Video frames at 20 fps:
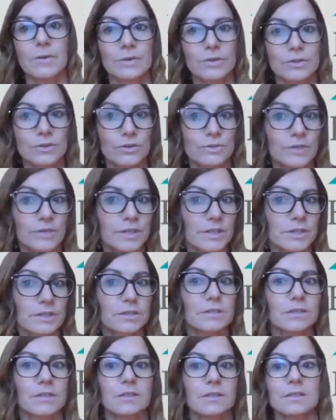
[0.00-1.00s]

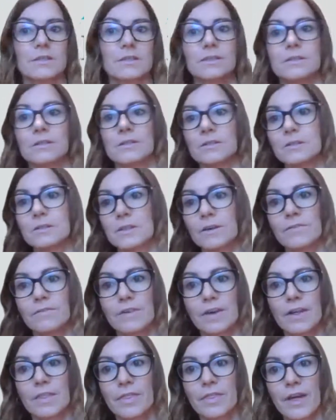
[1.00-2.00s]
co-insurance and stuff
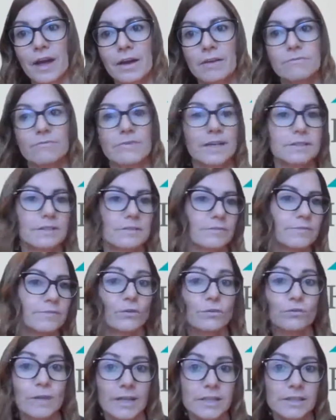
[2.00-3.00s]
like that,
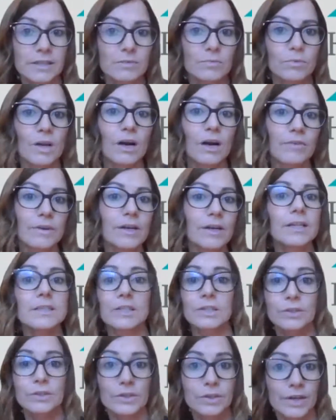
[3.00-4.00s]
full ransom cover. It's
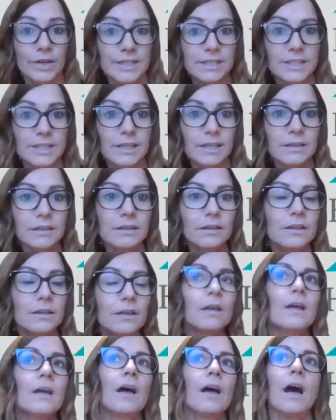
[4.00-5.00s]
a good idea.
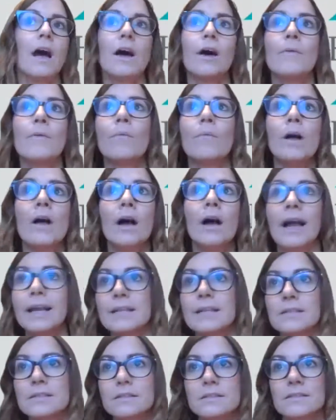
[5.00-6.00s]

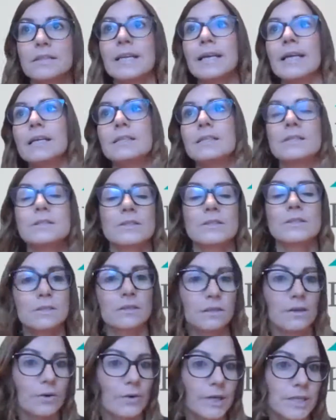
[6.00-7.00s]
It leads
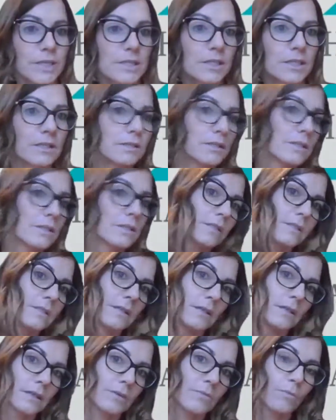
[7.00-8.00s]
to questions as
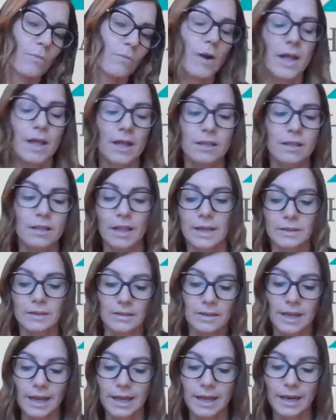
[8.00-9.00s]
to where,
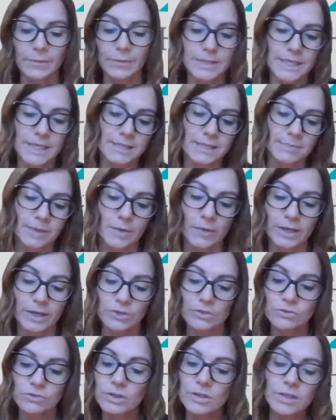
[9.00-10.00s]
like, the language has to be
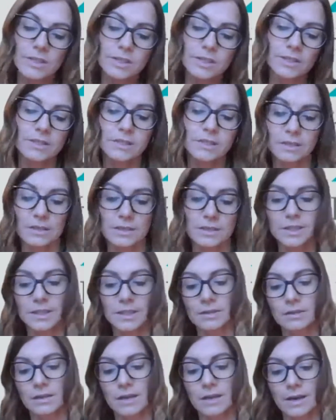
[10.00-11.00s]
quite strong as to